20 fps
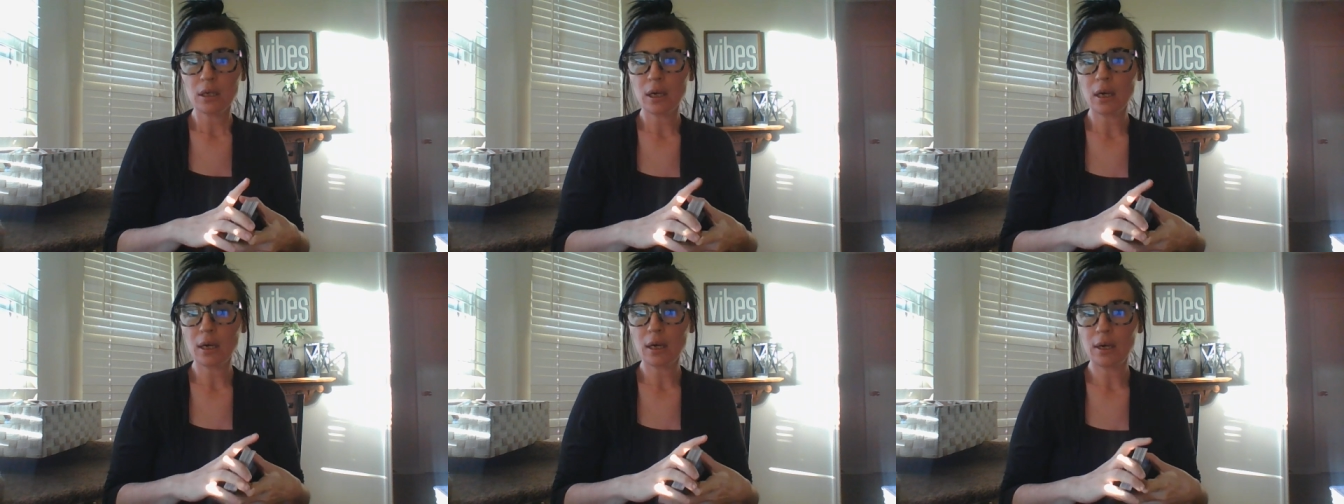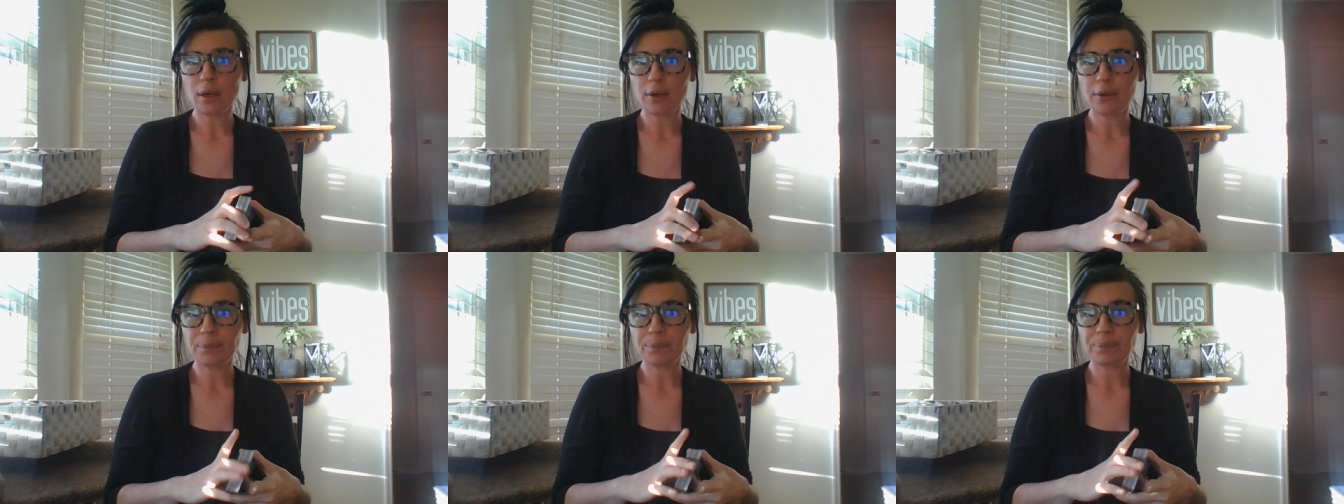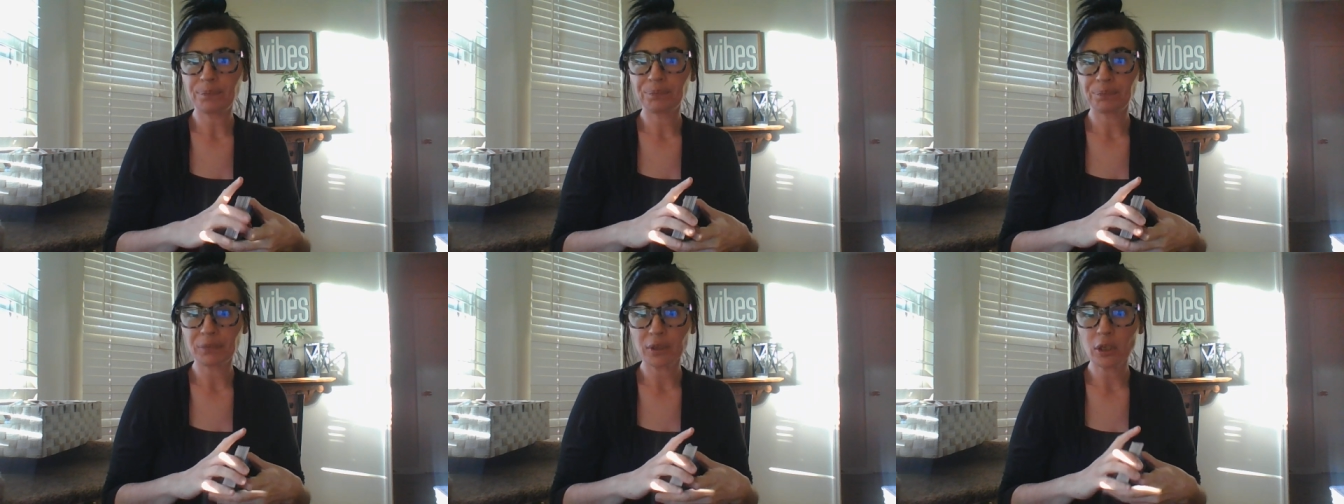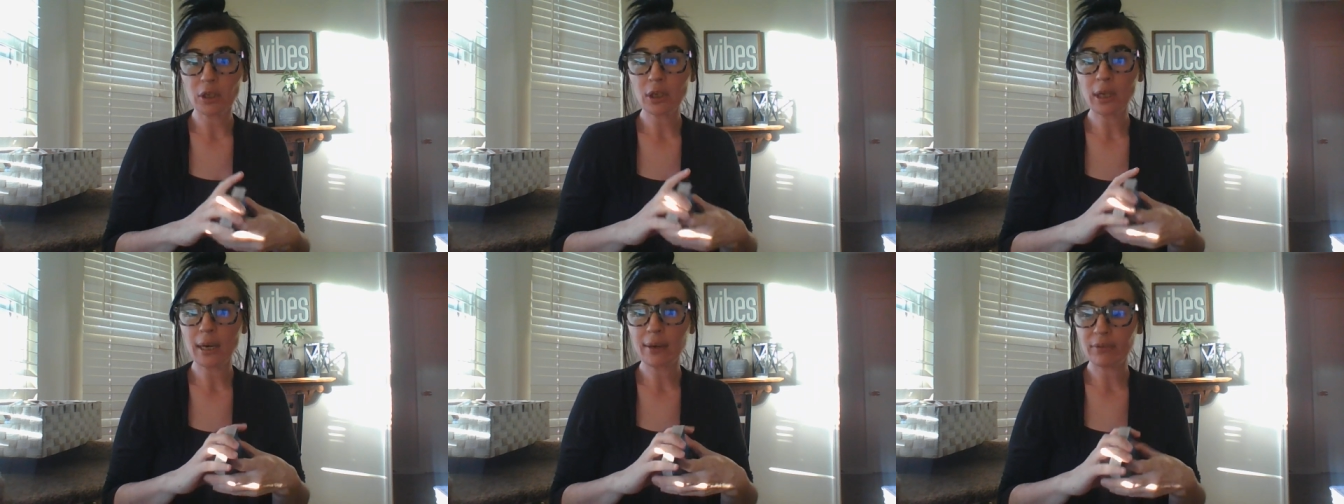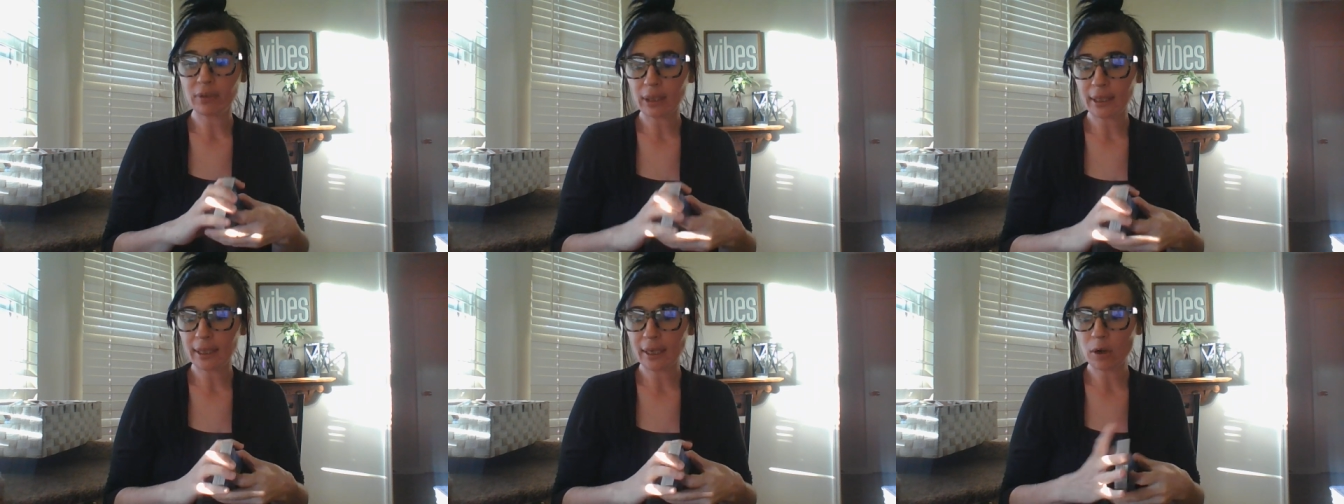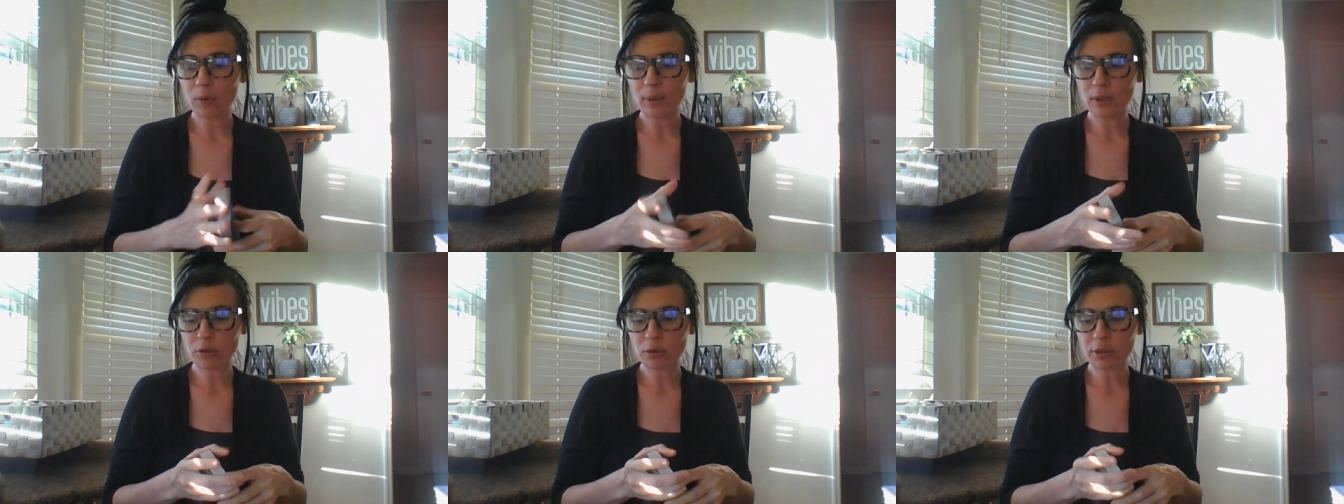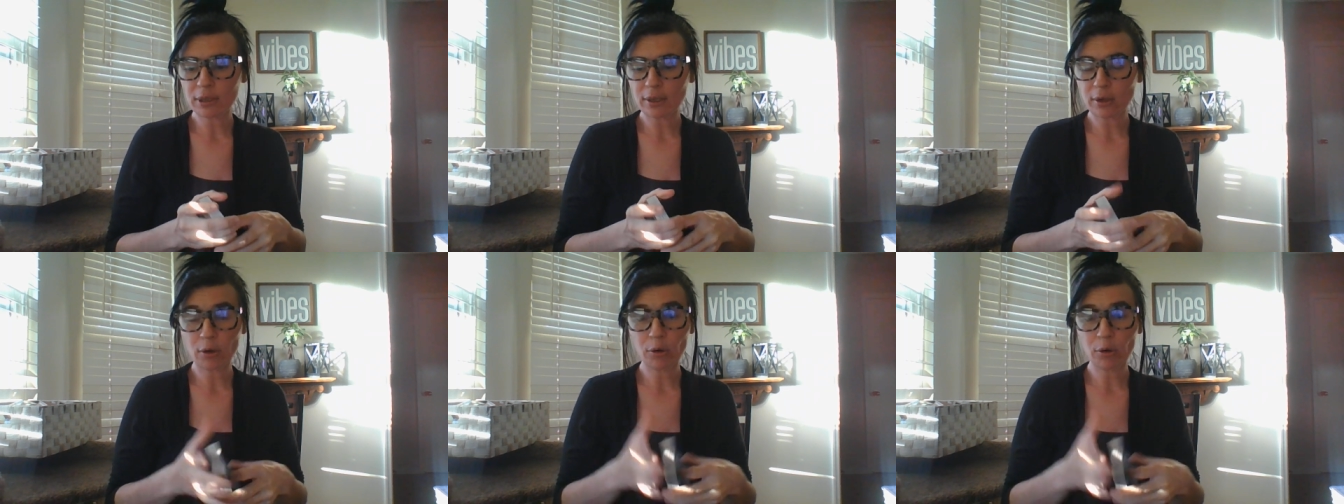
um, you could have Leo in your,